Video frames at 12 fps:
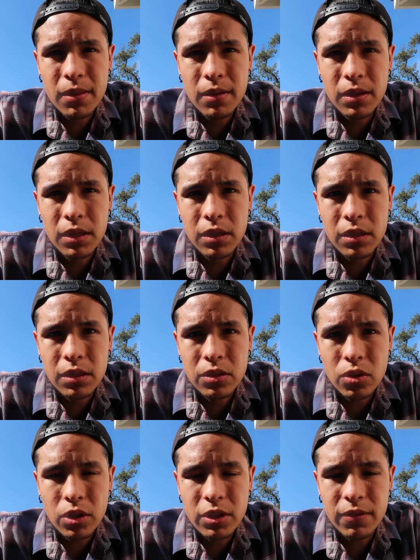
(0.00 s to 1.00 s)
the
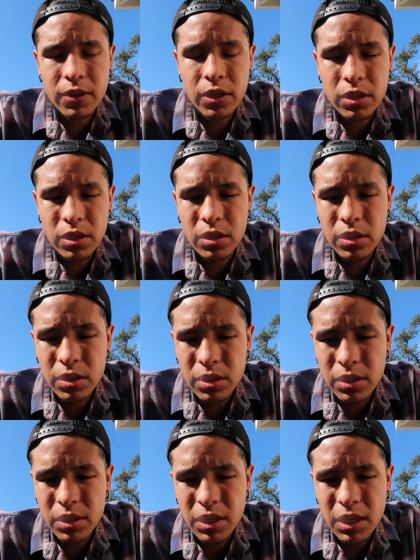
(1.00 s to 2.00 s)
torque converter.
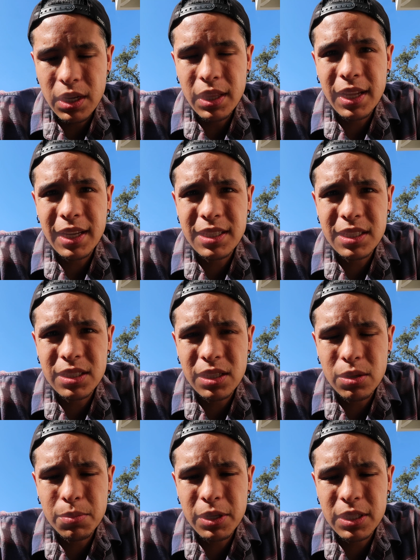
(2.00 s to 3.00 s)
That takes a
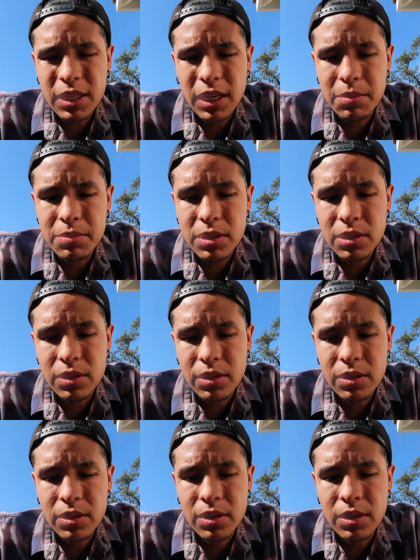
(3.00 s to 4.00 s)
little bit of time. So
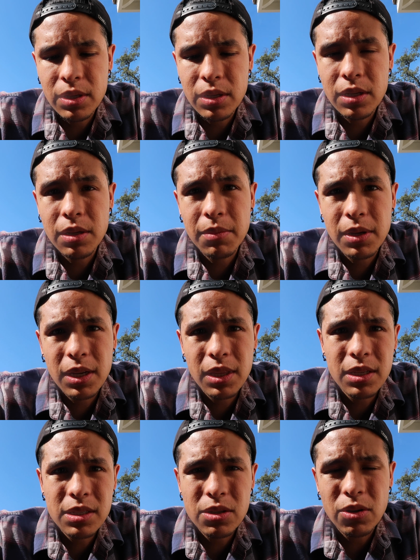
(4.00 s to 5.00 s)
let me
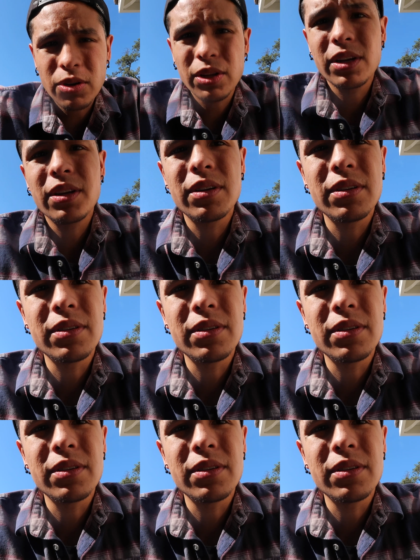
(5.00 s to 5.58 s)
get this going.